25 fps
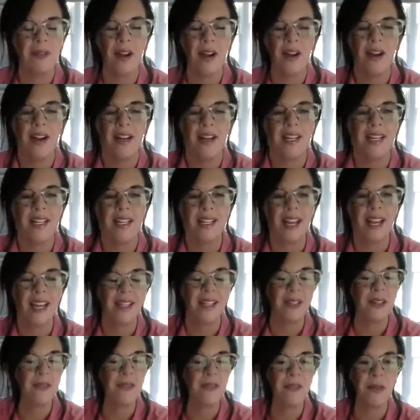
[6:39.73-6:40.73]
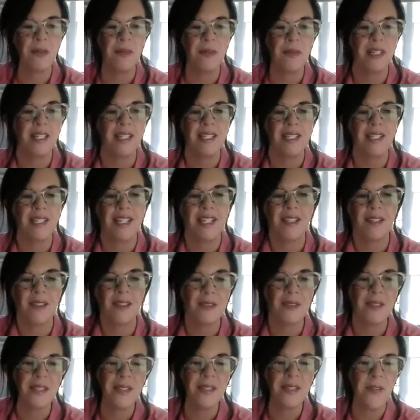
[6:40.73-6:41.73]
Ron, and I look forward to seeing
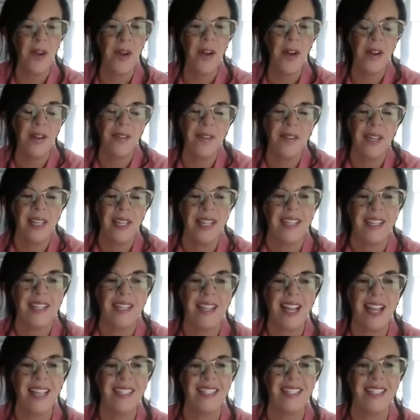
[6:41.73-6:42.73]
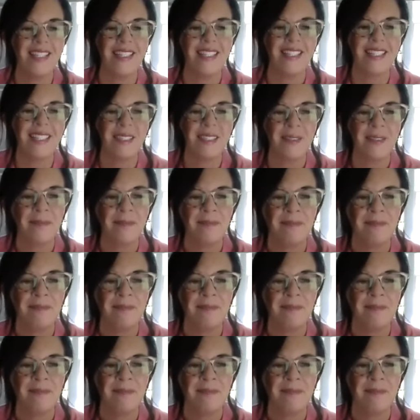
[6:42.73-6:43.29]
you this fall in the classes.